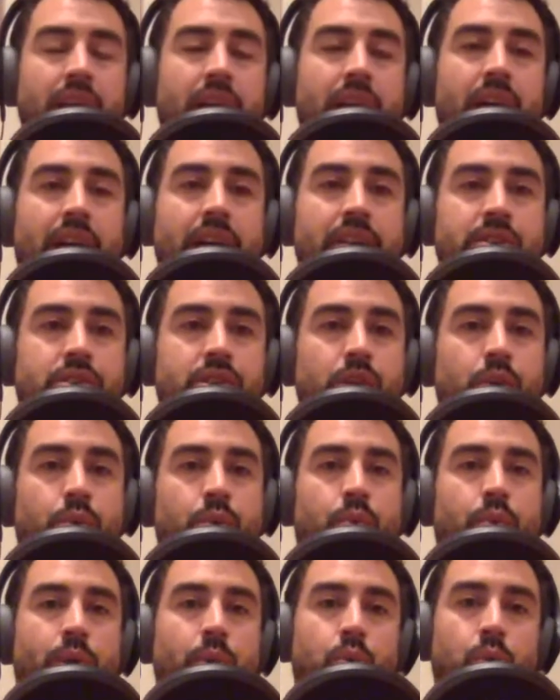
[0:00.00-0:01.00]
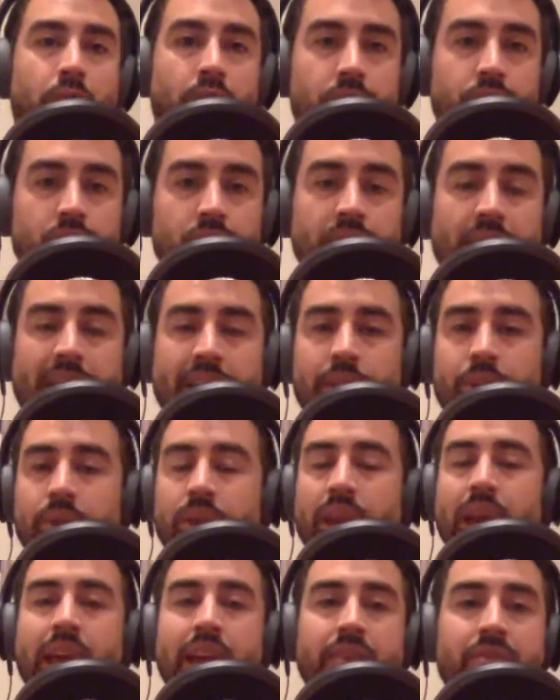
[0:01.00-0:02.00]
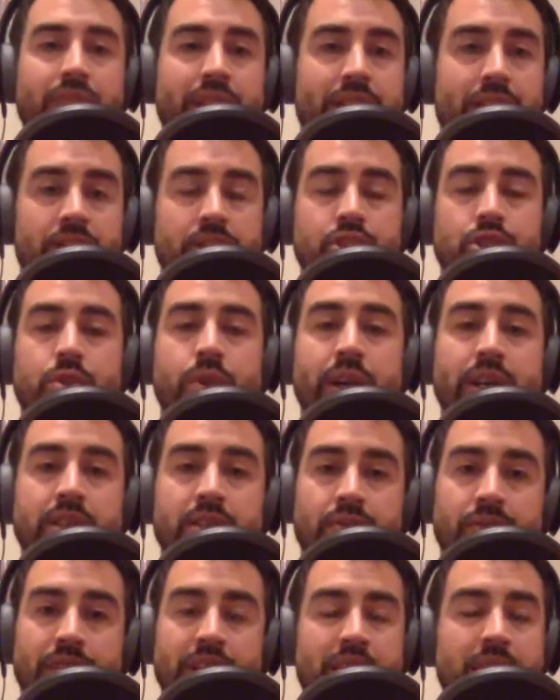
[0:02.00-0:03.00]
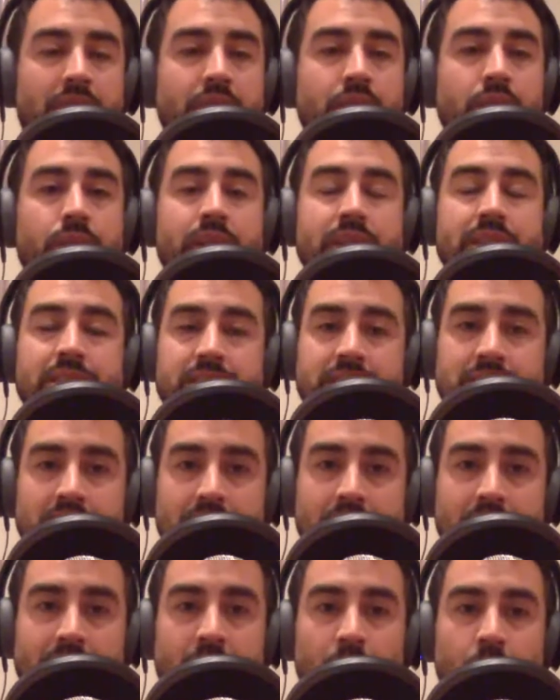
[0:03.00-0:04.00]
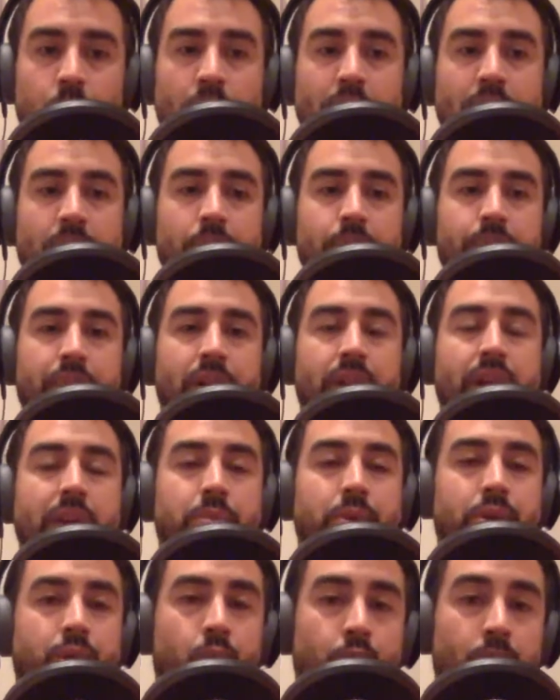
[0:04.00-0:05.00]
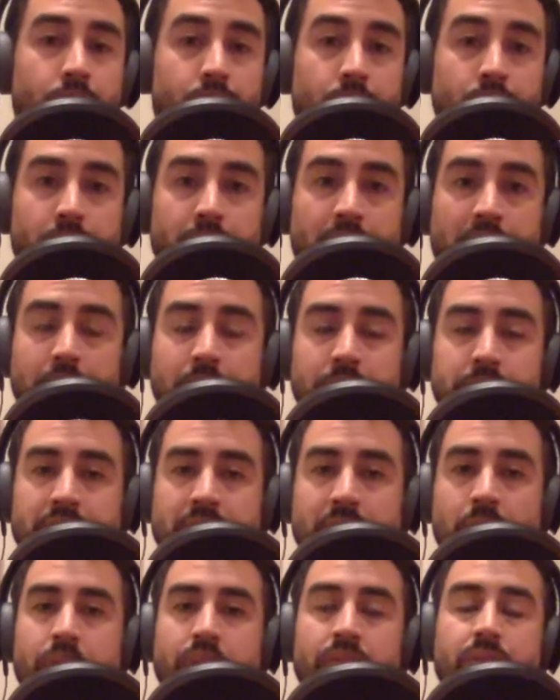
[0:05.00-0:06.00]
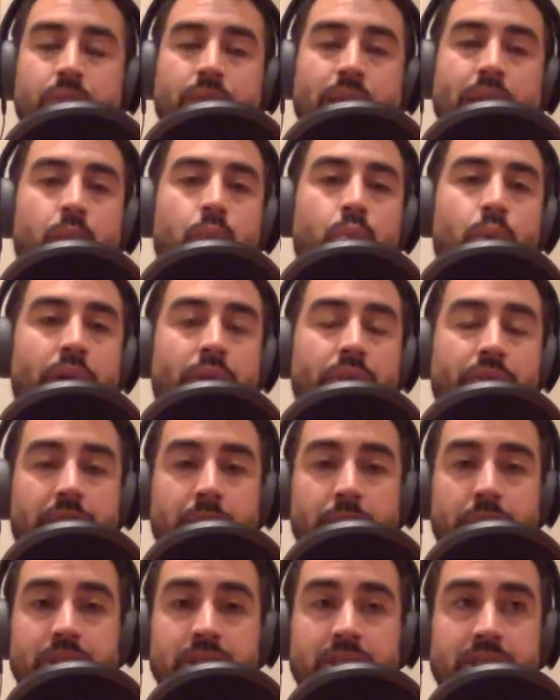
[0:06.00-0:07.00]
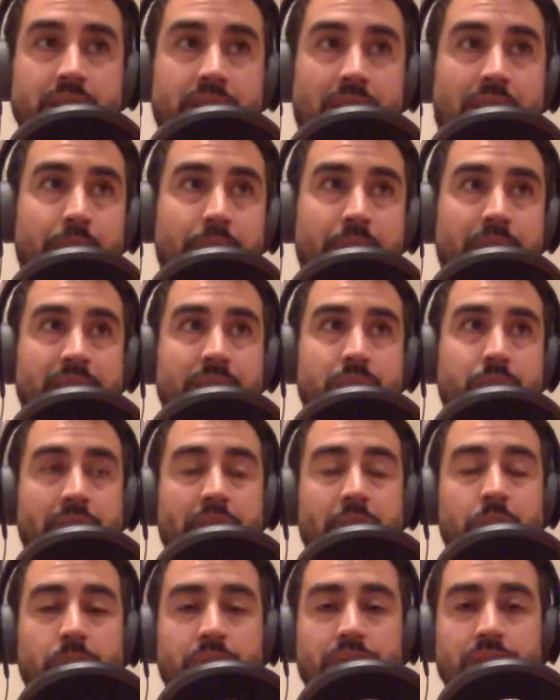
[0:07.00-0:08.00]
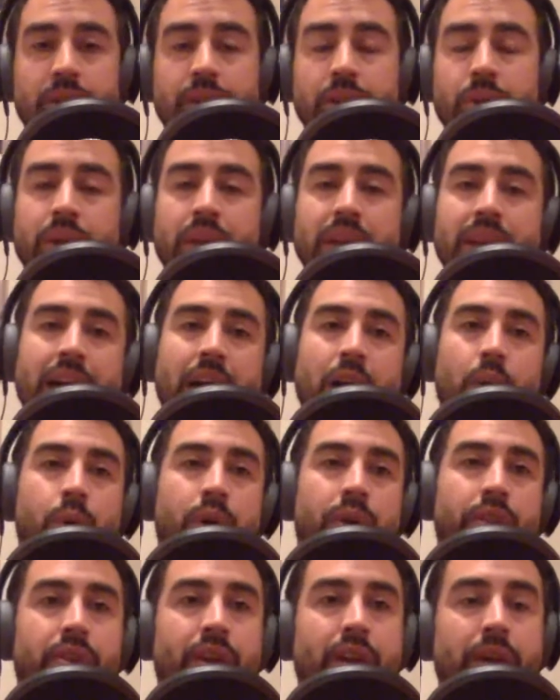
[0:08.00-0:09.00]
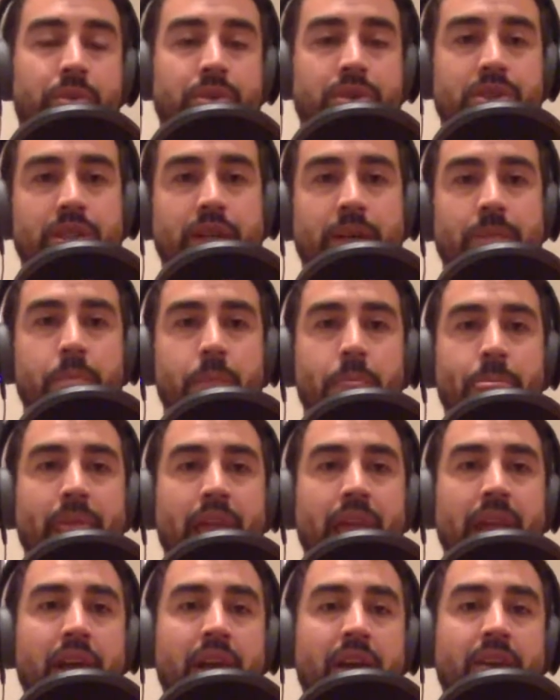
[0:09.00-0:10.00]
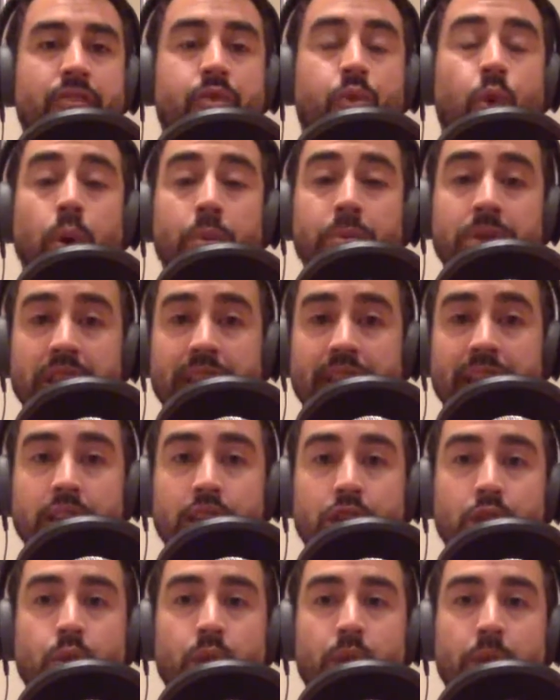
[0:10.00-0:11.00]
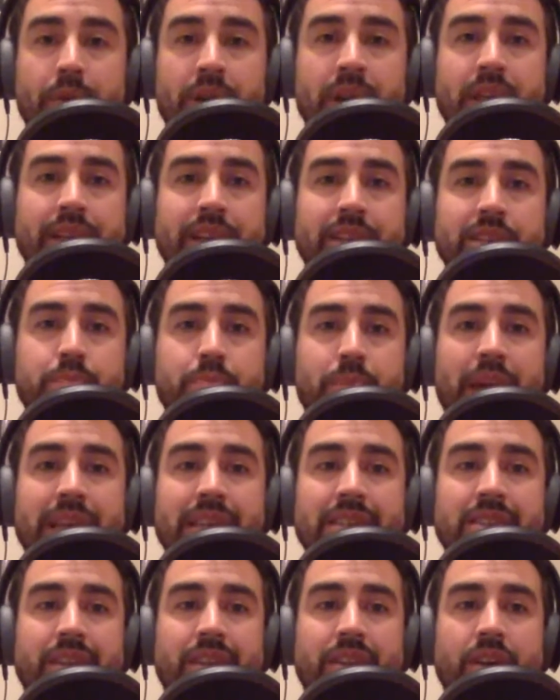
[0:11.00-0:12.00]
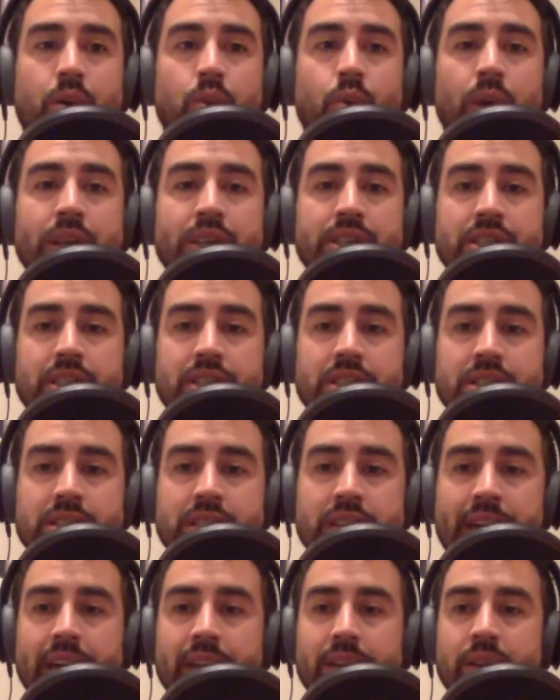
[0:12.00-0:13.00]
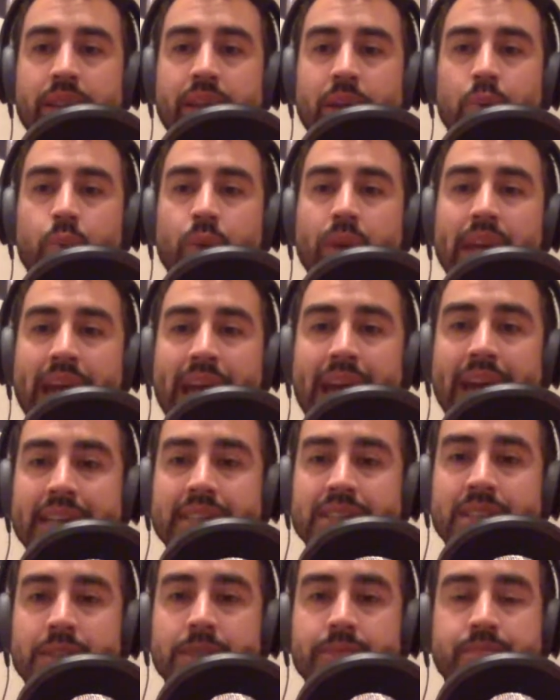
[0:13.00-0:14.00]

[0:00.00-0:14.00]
And so we work through that creatively and constructively, and you can see how well they're able to work through problems, how well they're able to stop and explain what they're doing, and how well they're able to formulate new opinions based on the questions that we ask.